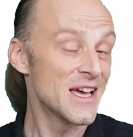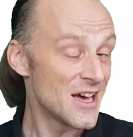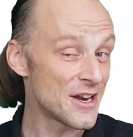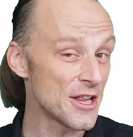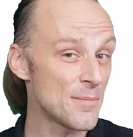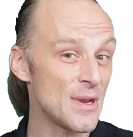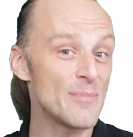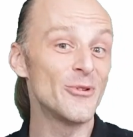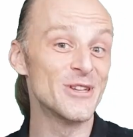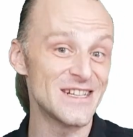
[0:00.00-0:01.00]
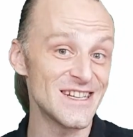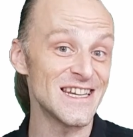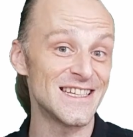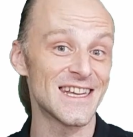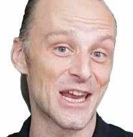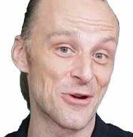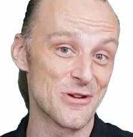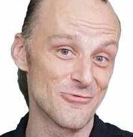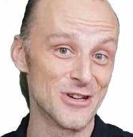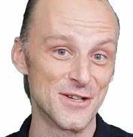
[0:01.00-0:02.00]
and other people need to hear
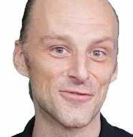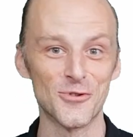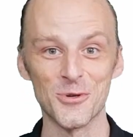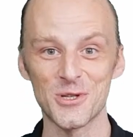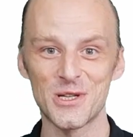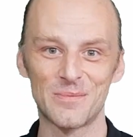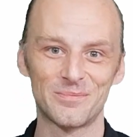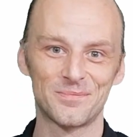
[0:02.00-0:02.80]
it reinforced.